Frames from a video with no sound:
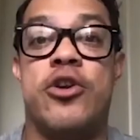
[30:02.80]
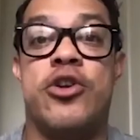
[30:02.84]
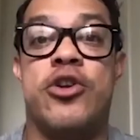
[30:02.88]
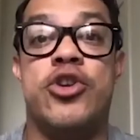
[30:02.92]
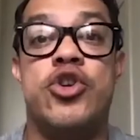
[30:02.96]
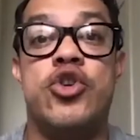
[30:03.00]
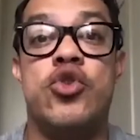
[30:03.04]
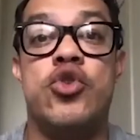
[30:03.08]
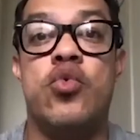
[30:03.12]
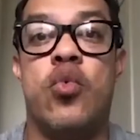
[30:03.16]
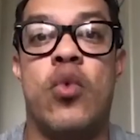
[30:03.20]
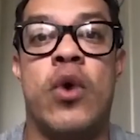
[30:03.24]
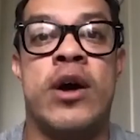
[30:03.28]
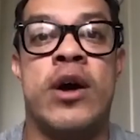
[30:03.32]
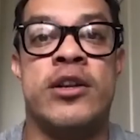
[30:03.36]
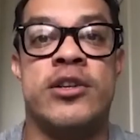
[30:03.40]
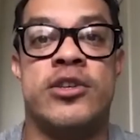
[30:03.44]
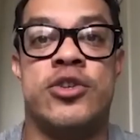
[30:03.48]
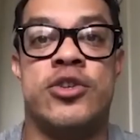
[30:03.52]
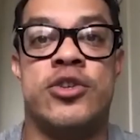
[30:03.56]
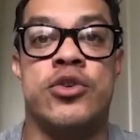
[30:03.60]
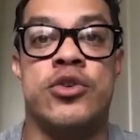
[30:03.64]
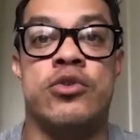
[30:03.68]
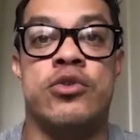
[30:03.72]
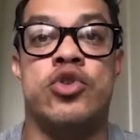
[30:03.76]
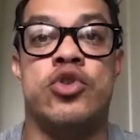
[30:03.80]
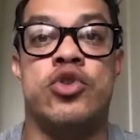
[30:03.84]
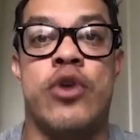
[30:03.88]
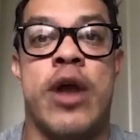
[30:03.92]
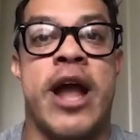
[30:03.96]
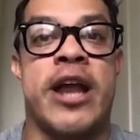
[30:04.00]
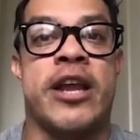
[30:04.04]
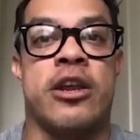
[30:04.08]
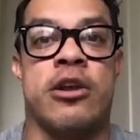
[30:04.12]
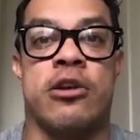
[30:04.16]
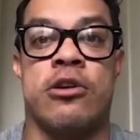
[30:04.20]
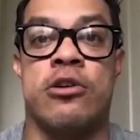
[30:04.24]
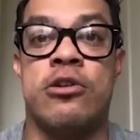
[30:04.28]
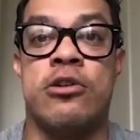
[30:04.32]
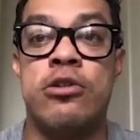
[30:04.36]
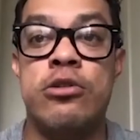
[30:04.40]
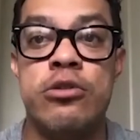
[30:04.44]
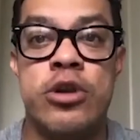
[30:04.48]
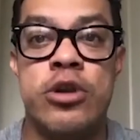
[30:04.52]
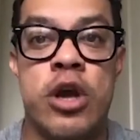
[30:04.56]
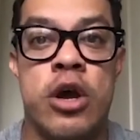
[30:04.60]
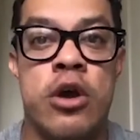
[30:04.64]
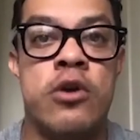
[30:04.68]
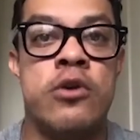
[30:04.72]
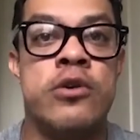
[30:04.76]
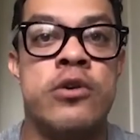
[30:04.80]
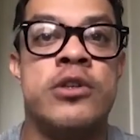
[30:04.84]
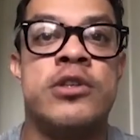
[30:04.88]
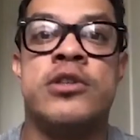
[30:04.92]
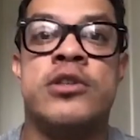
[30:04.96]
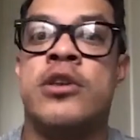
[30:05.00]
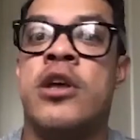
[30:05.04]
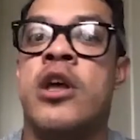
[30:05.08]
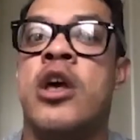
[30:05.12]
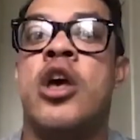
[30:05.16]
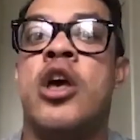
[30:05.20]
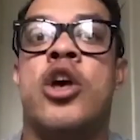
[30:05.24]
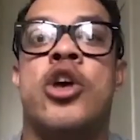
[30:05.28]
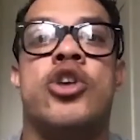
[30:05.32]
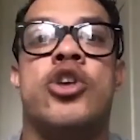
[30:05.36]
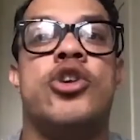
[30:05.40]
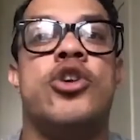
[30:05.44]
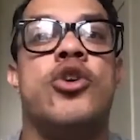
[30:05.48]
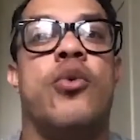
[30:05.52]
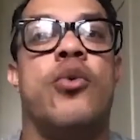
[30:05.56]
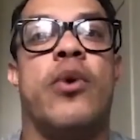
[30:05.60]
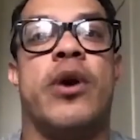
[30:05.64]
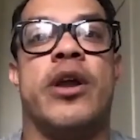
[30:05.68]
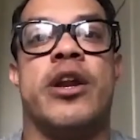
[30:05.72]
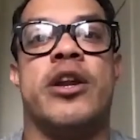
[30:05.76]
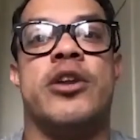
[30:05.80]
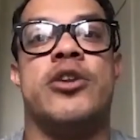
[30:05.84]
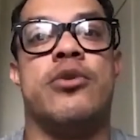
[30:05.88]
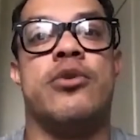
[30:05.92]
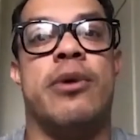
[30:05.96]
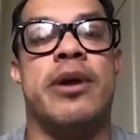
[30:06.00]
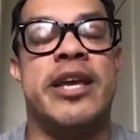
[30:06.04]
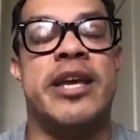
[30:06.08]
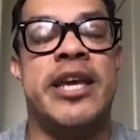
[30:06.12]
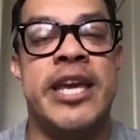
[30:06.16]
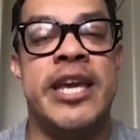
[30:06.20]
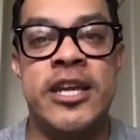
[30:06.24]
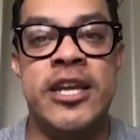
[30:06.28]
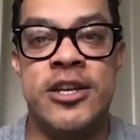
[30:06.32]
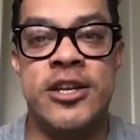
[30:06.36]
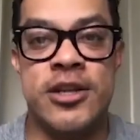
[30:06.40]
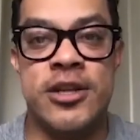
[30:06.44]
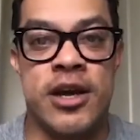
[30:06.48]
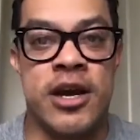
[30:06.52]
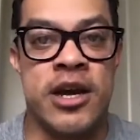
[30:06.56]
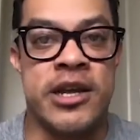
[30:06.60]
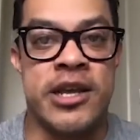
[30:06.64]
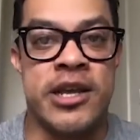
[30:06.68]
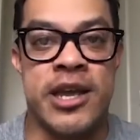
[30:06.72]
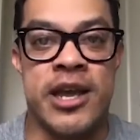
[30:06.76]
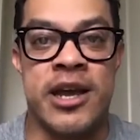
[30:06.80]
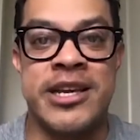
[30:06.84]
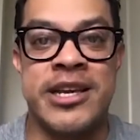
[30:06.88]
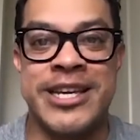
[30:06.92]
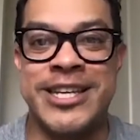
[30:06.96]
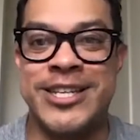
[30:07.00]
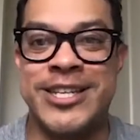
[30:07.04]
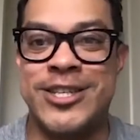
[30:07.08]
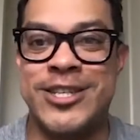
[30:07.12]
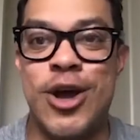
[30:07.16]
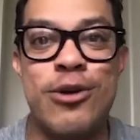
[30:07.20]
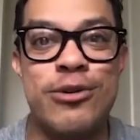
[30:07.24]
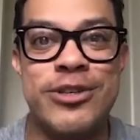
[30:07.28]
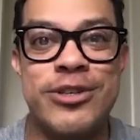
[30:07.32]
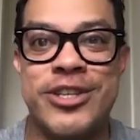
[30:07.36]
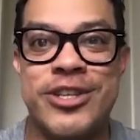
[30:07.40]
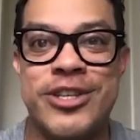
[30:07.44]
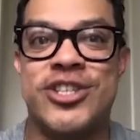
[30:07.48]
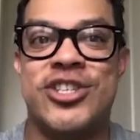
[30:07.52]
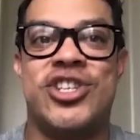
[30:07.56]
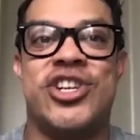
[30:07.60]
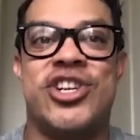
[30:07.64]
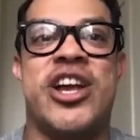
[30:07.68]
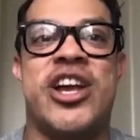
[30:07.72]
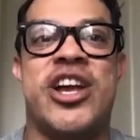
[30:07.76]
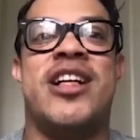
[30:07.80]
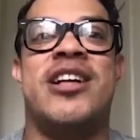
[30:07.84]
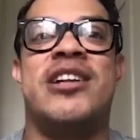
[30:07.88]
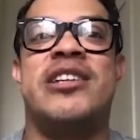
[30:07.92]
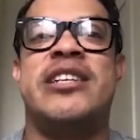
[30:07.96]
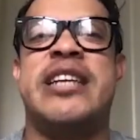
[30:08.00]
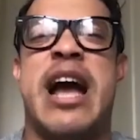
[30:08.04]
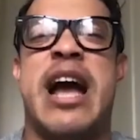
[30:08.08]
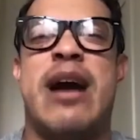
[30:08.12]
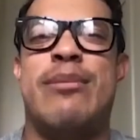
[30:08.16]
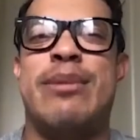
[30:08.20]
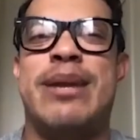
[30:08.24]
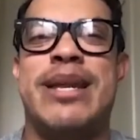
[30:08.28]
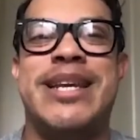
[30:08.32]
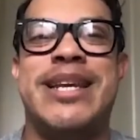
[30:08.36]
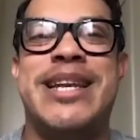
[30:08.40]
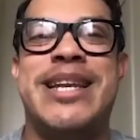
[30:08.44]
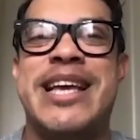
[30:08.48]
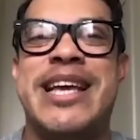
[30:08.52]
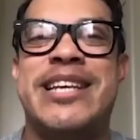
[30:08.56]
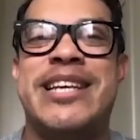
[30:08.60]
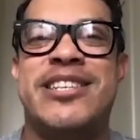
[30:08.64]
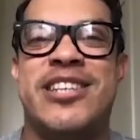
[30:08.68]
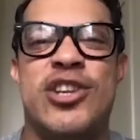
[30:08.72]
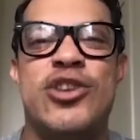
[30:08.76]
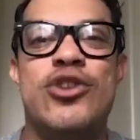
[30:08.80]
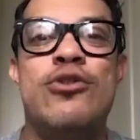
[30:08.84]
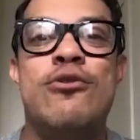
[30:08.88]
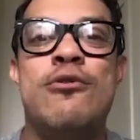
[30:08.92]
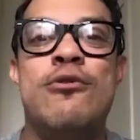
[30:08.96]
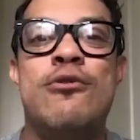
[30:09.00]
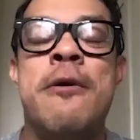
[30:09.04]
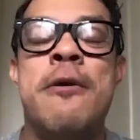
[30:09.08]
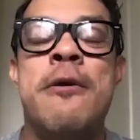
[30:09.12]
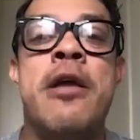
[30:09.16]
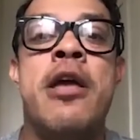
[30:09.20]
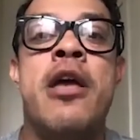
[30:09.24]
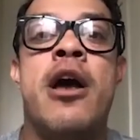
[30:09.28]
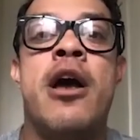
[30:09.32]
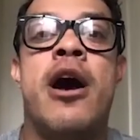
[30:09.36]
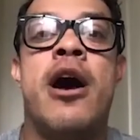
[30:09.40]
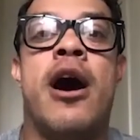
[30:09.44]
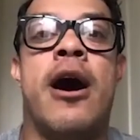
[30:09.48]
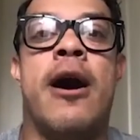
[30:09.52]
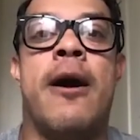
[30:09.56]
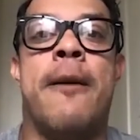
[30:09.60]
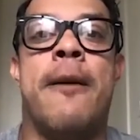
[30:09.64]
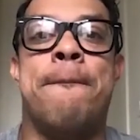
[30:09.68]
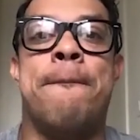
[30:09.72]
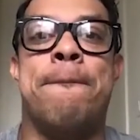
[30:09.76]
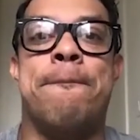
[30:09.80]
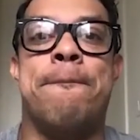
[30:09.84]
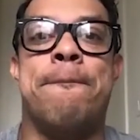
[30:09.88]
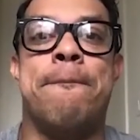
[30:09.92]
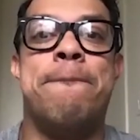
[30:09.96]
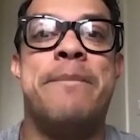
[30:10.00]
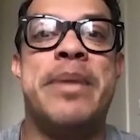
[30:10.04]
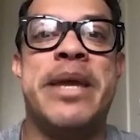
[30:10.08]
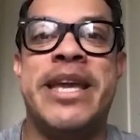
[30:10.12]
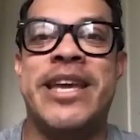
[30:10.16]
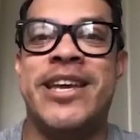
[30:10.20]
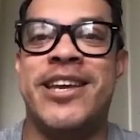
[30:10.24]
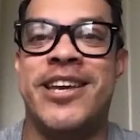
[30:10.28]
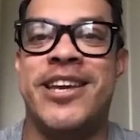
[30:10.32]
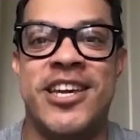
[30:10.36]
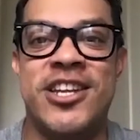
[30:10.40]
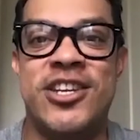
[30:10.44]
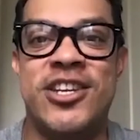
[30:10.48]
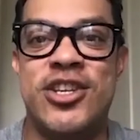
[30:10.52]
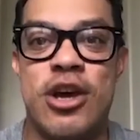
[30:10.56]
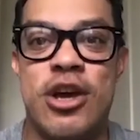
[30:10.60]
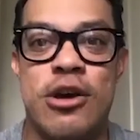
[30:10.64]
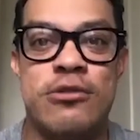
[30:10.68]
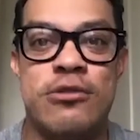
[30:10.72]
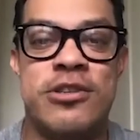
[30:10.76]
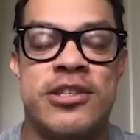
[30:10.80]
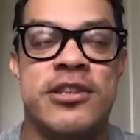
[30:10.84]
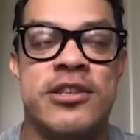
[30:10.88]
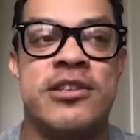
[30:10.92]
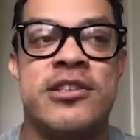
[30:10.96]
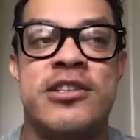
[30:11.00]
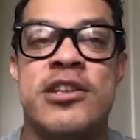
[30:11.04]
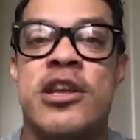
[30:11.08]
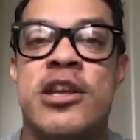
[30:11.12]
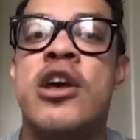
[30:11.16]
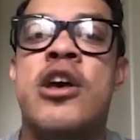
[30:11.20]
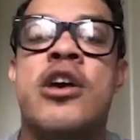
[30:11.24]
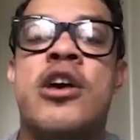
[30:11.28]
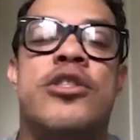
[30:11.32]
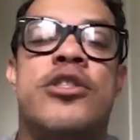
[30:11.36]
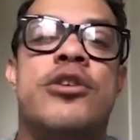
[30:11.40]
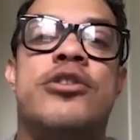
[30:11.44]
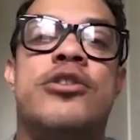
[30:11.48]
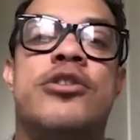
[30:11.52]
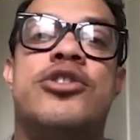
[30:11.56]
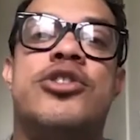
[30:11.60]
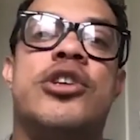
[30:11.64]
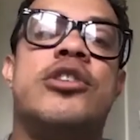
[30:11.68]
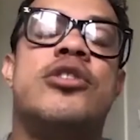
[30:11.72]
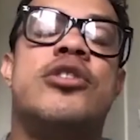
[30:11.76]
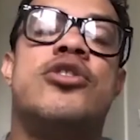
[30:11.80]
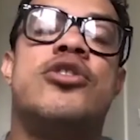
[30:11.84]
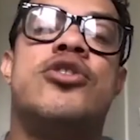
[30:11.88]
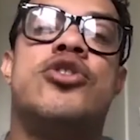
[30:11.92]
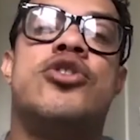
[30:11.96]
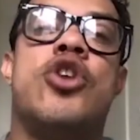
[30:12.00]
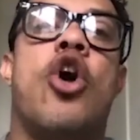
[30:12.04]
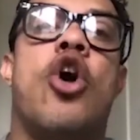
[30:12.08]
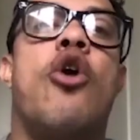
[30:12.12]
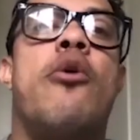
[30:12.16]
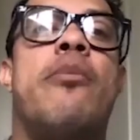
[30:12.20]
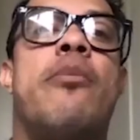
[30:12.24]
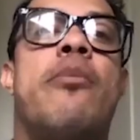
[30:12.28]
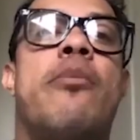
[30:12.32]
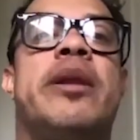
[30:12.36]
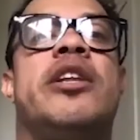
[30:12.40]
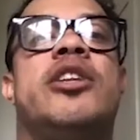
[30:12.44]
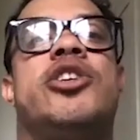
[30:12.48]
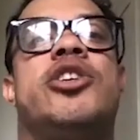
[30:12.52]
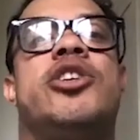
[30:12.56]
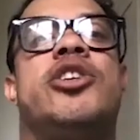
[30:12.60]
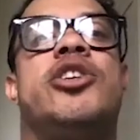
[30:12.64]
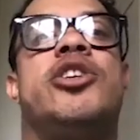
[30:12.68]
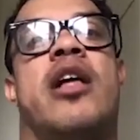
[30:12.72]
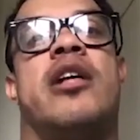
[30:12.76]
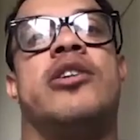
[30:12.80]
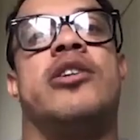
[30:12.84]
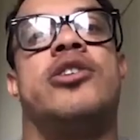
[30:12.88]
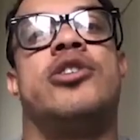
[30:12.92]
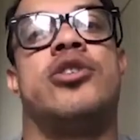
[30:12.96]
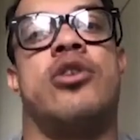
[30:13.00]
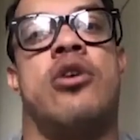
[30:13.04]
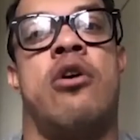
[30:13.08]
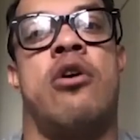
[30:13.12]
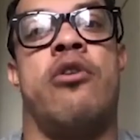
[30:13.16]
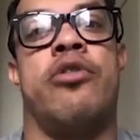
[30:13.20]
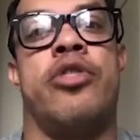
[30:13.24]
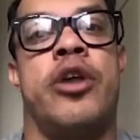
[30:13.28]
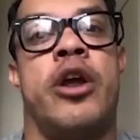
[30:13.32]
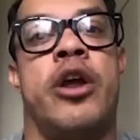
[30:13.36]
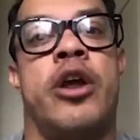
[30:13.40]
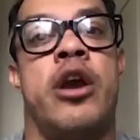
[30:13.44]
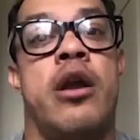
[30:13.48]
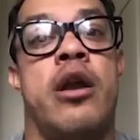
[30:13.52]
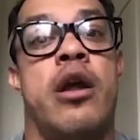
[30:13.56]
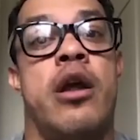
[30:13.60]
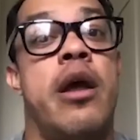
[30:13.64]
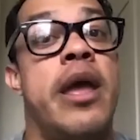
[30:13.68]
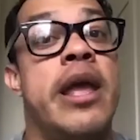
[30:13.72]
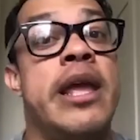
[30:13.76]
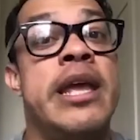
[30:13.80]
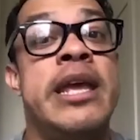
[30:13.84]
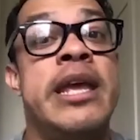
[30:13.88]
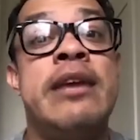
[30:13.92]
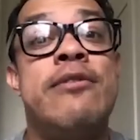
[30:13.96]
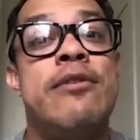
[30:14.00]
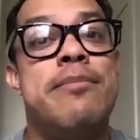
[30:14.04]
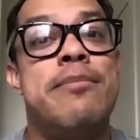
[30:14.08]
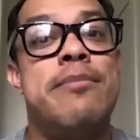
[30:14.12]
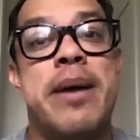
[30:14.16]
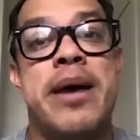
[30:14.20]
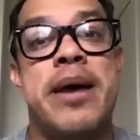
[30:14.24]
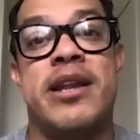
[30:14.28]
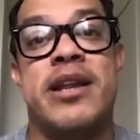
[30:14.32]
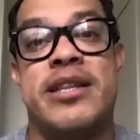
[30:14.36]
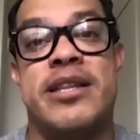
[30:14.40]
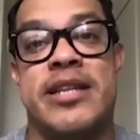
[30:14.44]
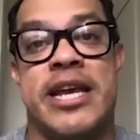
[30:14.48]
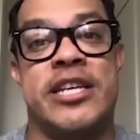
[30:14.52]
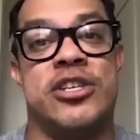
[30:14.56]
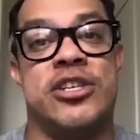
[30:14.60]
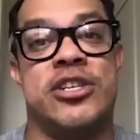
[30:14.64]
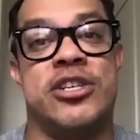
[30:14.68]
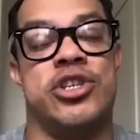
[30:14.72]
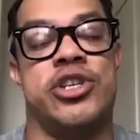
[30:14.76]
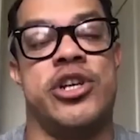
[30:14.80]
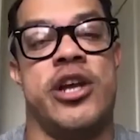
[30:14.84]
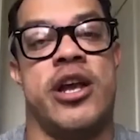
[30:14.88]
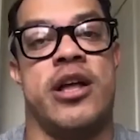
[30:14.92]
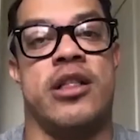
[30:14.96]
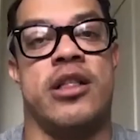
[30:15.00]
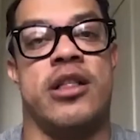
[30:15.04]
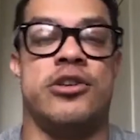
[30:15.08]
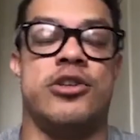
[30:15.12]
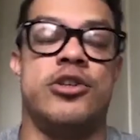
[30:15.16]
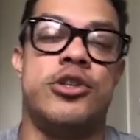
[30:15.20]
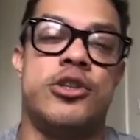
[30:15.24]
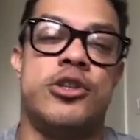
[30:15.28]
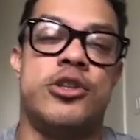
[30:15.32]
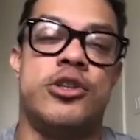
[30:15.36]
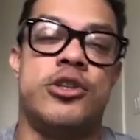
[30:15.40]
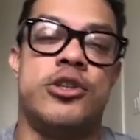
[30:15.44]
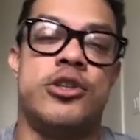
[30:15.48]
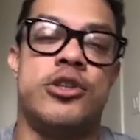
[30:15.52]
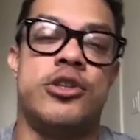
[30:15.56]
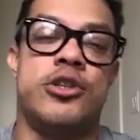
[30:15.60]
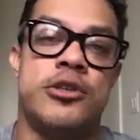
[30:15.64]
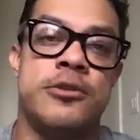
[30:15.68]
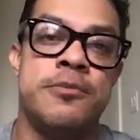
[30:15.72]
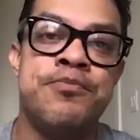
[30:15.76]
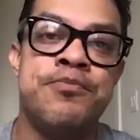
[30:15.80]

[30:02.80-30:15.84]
whether you want to track your glucose you want to do a, ket- a, a, ketosis challenge. How many days can you um, be in ketosis? There's just so many challenges on there, even meditation challenges.